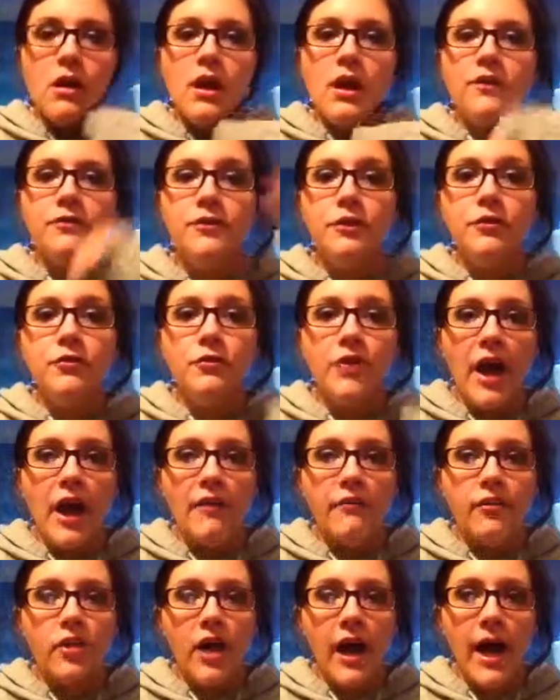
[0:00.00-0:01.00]
if you've
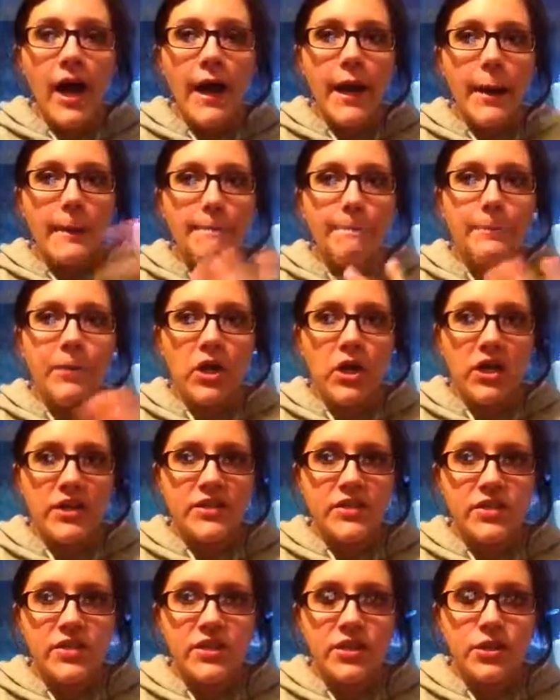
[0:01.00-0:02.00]
ever had a
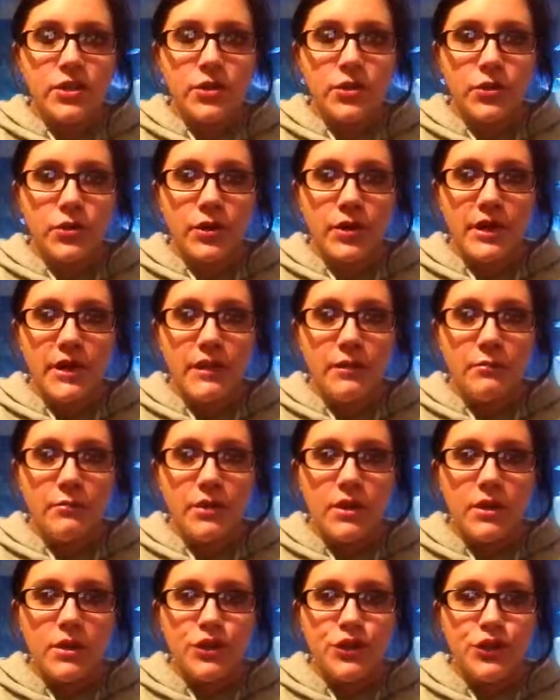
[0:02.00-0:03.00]
Boston cream
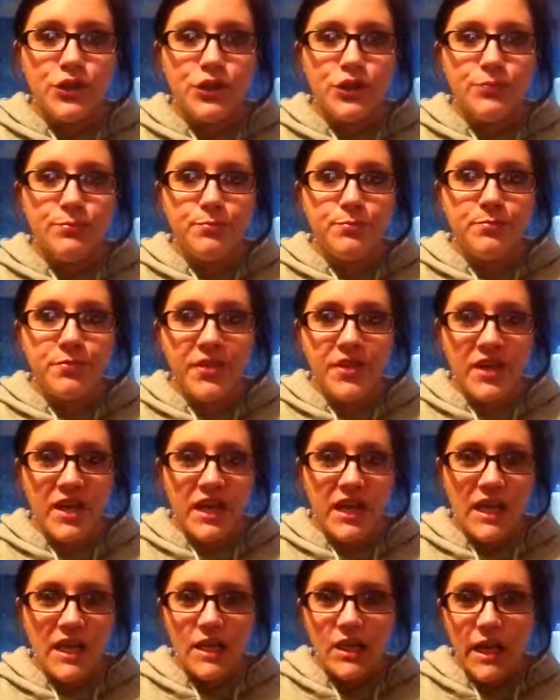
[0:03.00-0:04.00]

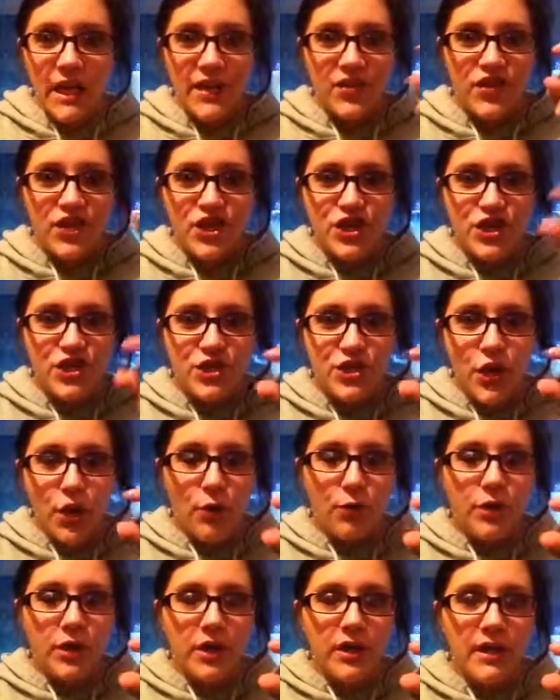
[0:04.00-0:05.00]
thing, like the
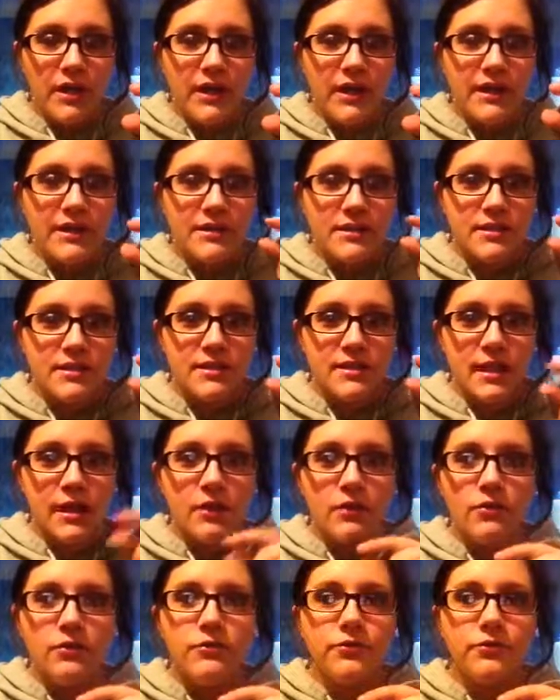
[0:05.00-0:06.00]
donut
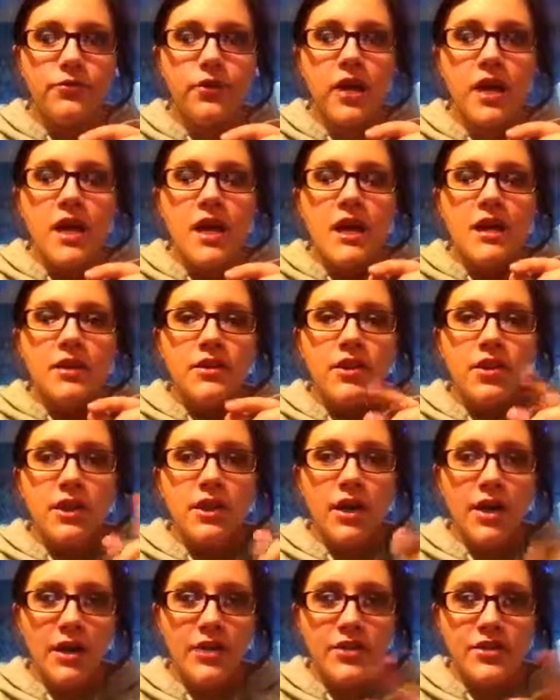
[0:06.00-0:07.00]
itself, the
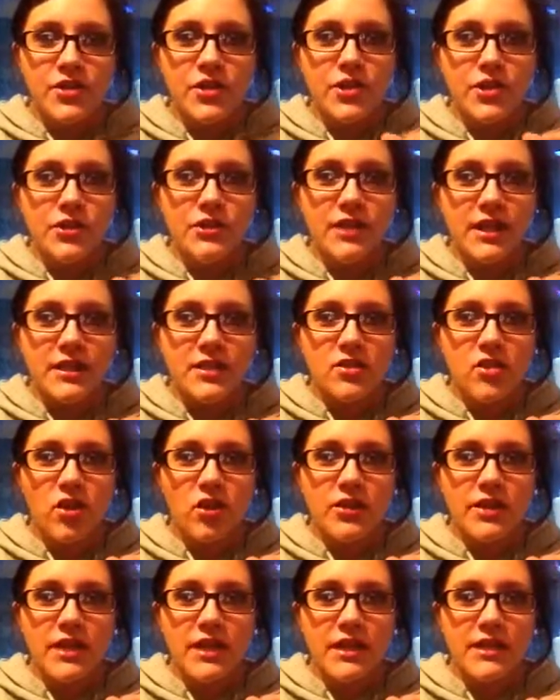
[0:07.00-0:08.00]
custard that's
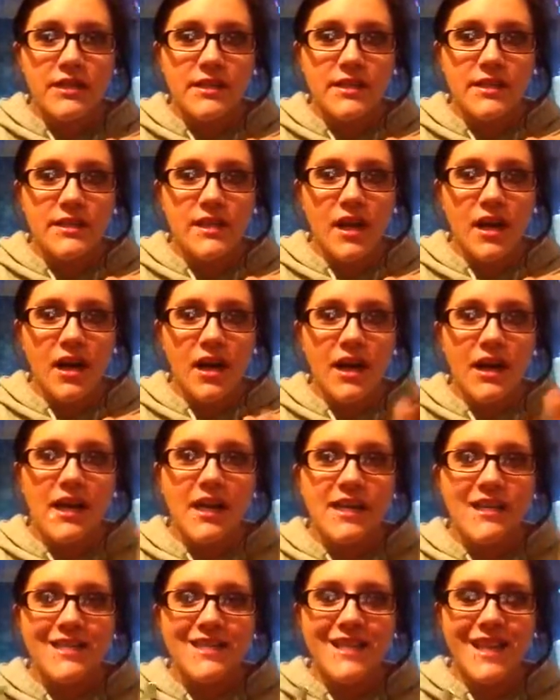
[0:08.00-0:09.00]
on the inside
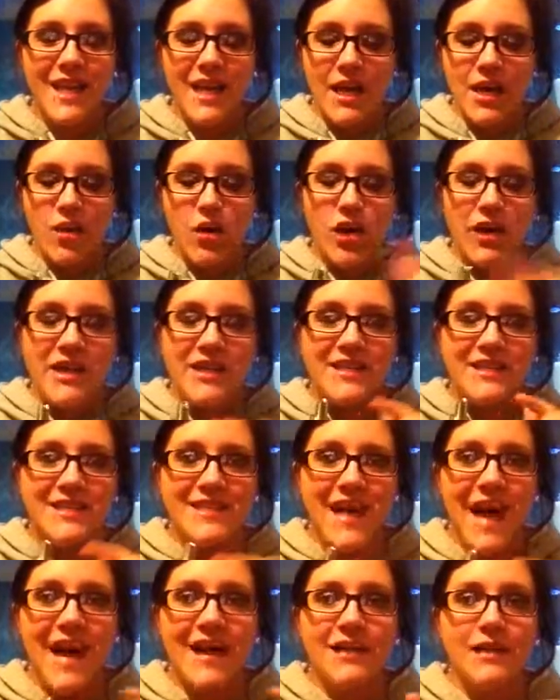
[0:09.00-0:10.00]
is like
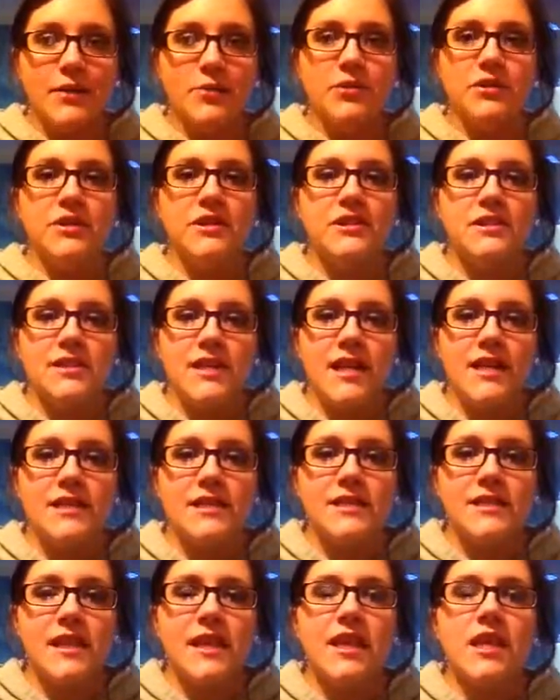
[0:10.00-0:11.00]
exactly what this
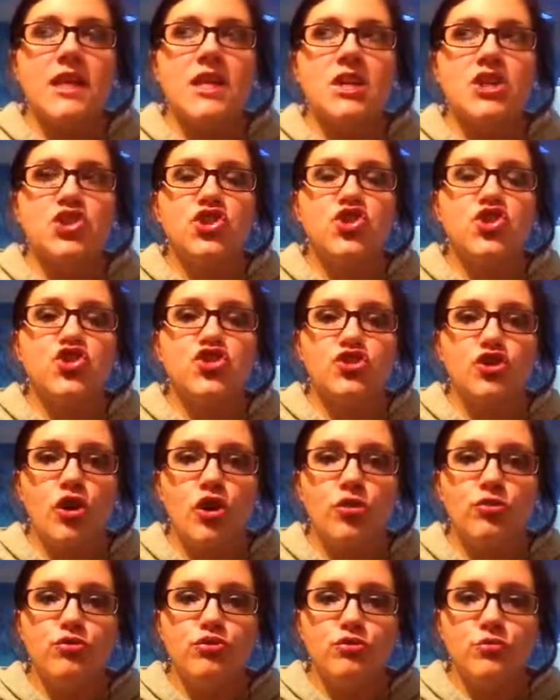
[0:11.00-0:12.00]
tastes like. It's
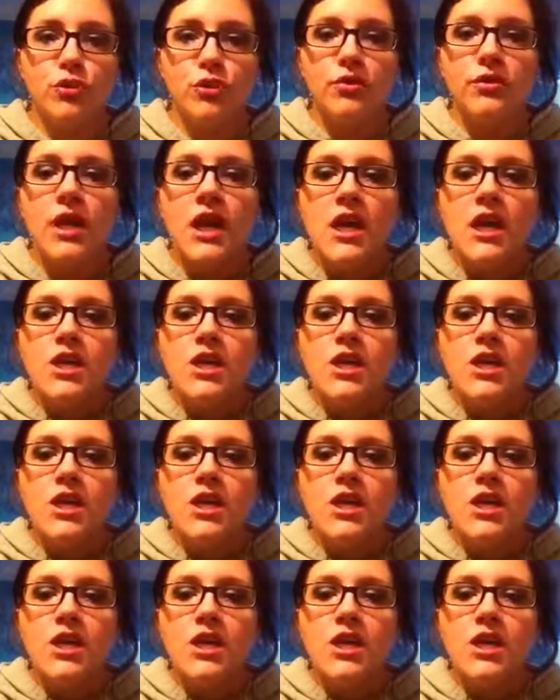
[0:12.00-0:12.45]
so smooth.